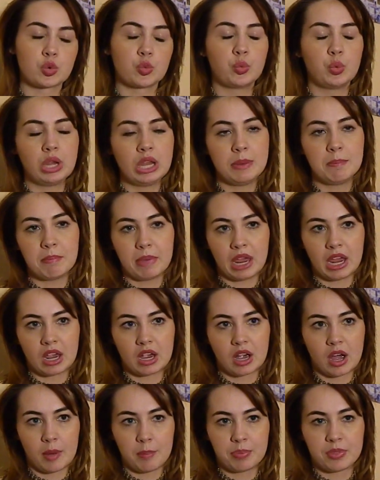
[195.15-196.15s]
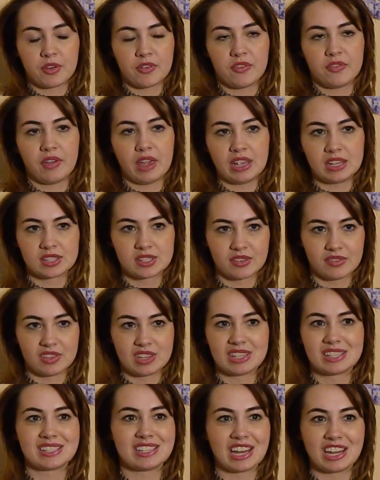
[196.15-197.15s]
We make up the face of
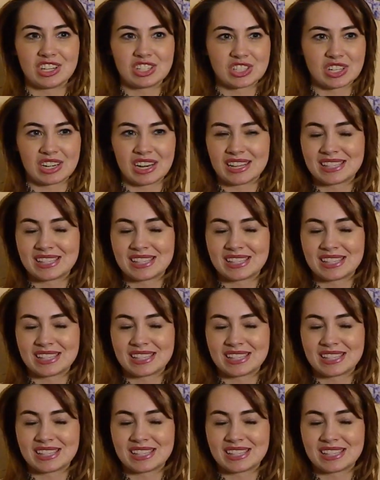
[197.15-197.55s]
this nation.